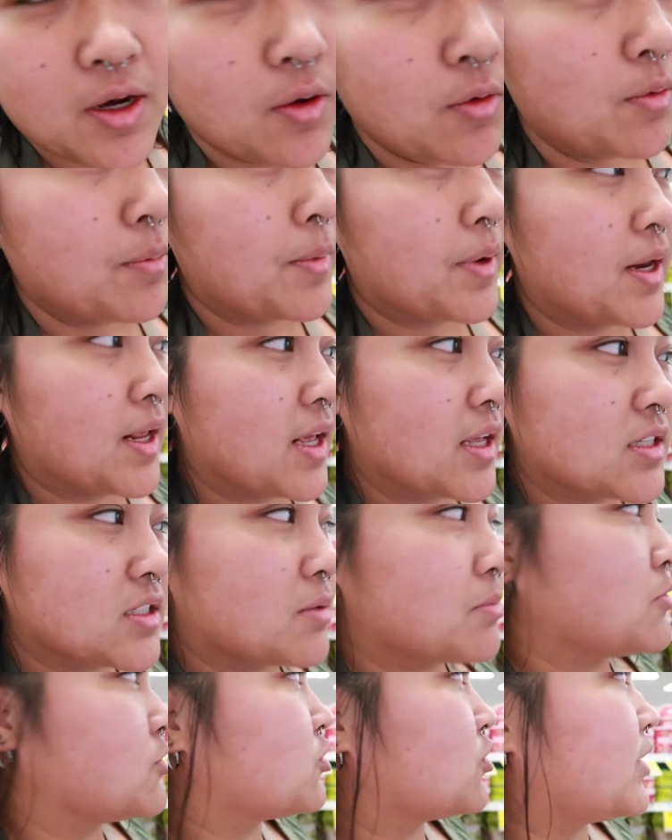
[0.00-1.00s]
you know, we're gonna get
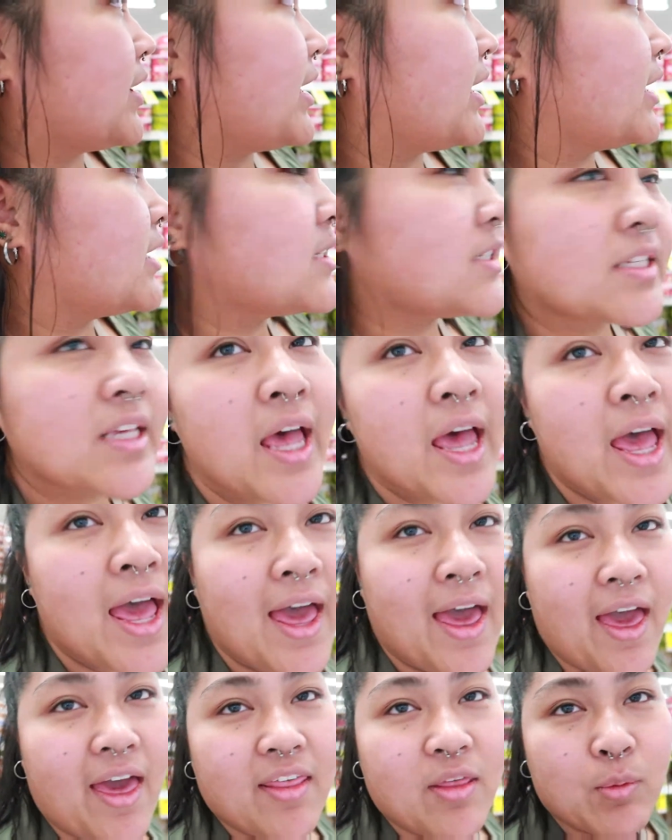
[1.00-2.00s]
some drinks
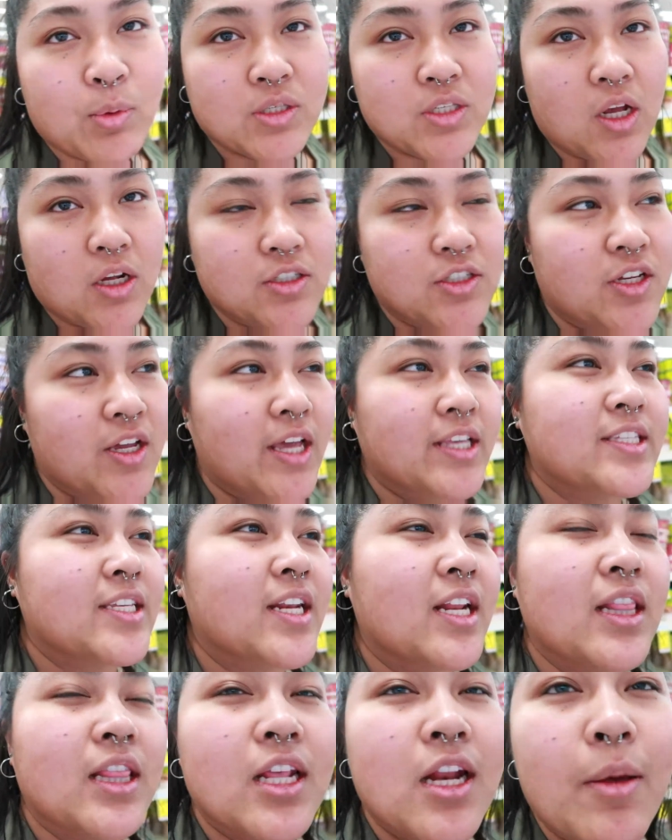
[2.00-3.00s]
and then we'll talk to you guys
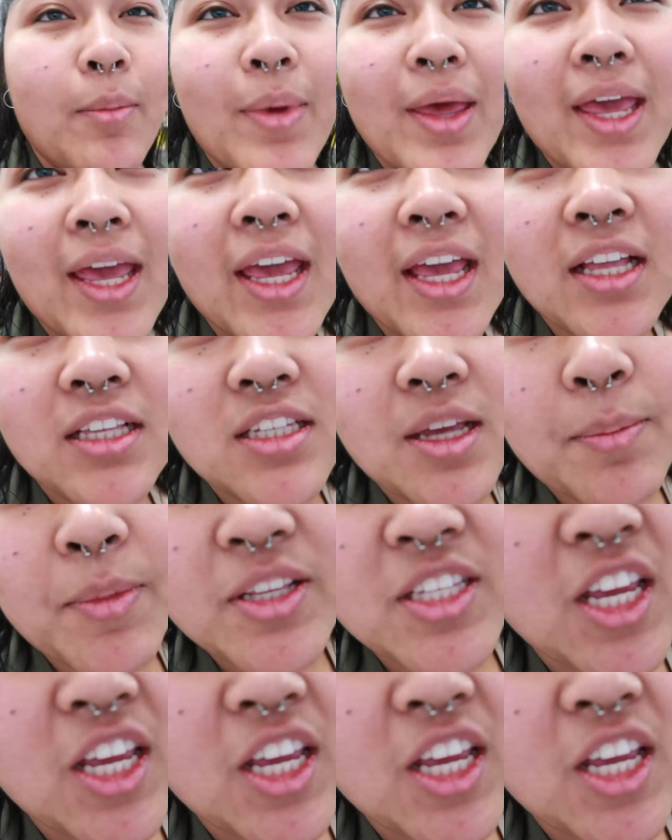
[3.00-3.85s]
in a little bit. I'm gonna